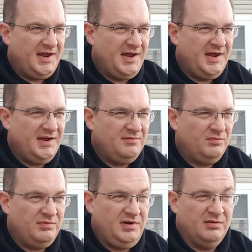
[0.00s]

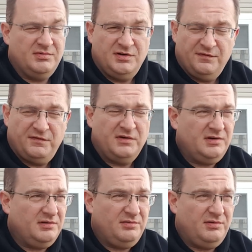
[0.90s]
And when
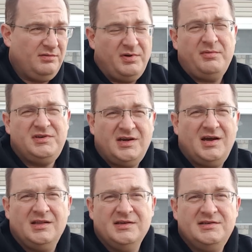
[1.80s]
I went to
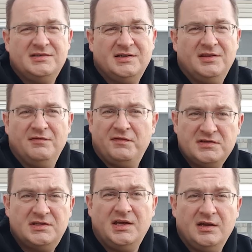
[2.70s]
college, the
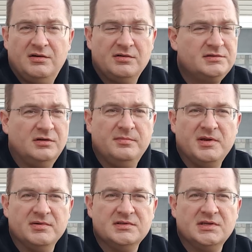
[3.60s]
first thing a girl told
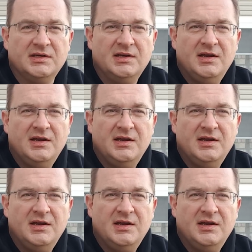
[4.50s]
me was that